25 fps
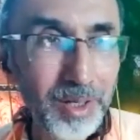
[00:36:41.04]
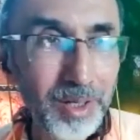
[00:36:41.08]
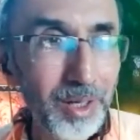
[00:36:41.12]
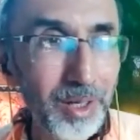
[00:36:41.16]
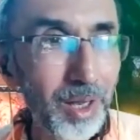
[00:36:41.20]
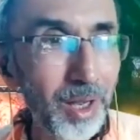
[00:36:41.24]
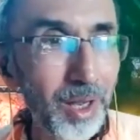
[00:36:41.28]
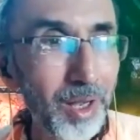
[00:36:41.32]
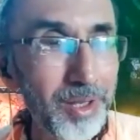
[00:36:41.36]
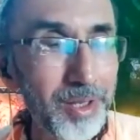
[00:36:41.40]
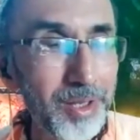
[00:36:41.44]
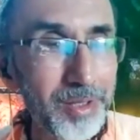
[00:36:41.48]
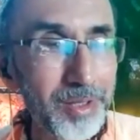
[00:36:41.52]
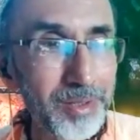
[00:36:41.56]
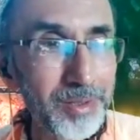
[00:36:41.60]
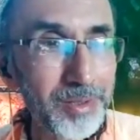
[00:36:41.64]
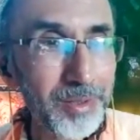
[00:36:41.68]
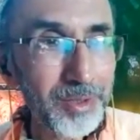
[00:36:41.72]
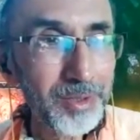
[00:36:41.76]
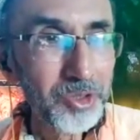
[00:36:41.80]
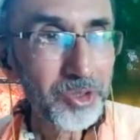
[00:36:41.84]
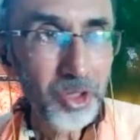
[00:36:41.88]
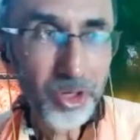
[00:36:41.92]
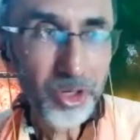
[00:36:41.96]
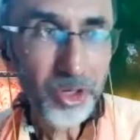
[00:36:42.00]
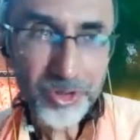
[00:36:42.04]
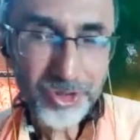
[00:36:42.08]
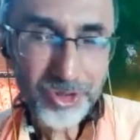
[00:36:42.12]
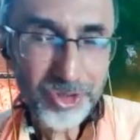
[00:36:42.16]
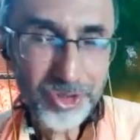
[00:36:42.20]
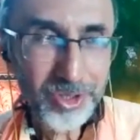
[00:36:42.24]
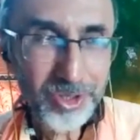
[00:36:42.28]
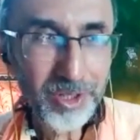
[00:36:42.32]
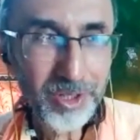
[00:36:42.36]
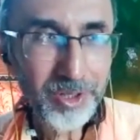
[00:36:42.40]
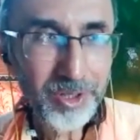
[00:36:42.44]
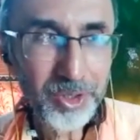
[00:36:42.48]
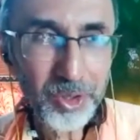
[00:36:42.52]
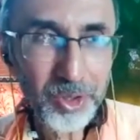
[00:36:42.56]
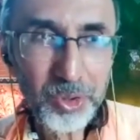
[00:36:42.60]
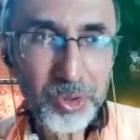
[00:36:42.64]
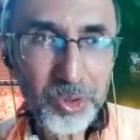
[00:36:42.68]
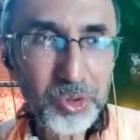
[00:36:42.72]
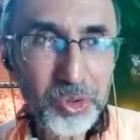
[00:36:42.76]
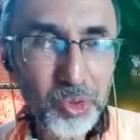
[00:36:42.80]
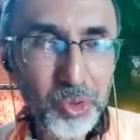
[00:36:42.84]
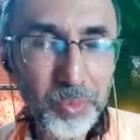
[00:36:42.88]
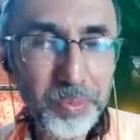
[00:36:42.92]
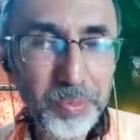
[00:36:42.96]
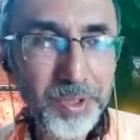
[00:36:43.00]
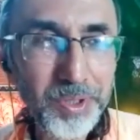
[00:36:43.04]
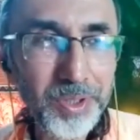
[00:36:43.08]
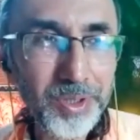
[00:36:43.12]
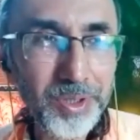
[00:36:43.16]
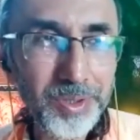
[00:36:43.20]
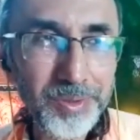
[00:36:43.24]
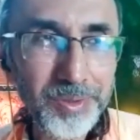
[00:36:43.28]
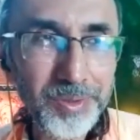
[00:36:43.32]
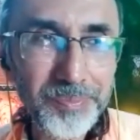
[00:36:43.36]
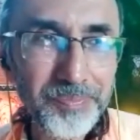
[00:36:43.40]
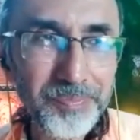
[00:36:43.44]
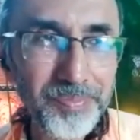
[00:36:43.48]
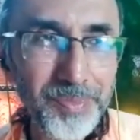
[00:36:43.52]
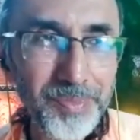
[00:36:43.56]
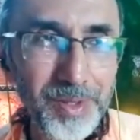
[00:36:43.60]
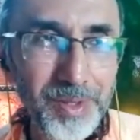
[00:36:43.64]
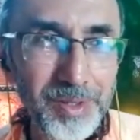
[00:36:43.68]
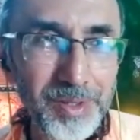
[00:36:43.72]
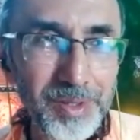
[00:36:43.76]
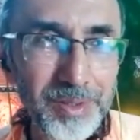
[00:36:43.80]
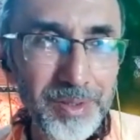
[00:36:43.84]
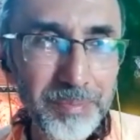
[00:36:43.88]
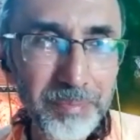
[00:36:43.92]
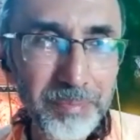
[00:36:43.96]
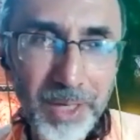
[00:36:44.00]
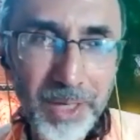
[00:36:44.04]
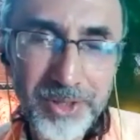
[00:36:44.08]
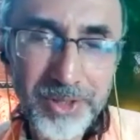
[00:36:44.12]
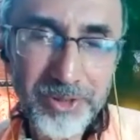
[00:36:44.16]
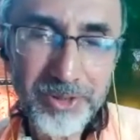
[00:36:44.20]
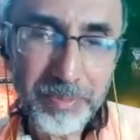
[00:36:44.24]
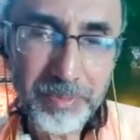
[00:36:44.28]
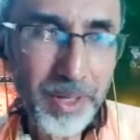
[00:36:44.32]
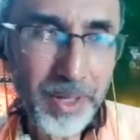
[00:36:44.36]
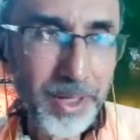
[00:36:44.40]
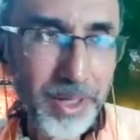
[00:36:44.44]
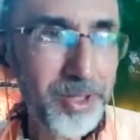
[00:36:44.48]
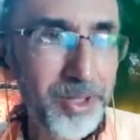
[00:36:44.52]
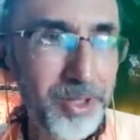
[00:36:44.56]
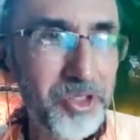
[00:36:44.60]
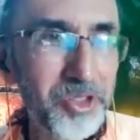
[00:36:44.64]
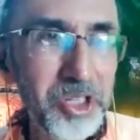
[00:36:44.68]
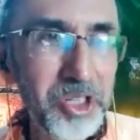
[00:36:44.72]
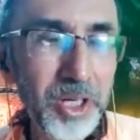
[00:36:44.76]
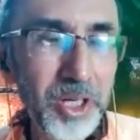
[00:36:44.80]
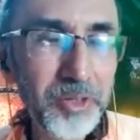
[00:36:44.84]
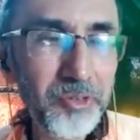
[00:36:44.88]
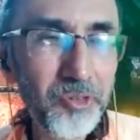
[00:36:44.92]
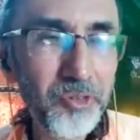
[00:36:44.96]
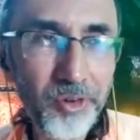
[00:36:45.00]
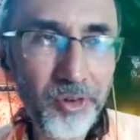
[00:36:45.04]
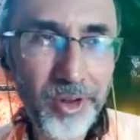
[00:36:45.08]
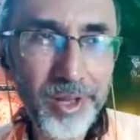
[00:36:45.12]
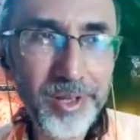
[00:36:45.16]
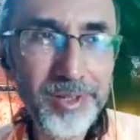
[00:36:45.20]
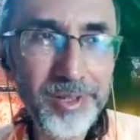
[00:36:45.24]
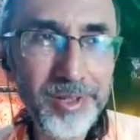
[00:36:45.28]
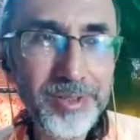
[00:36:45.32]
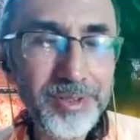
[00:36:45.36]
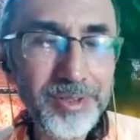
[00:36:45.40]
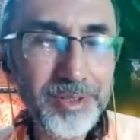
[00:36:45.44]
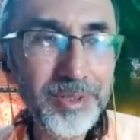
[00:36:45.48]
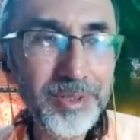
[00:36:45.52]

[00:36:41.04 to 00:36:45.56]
I consider you to be my very dear friend.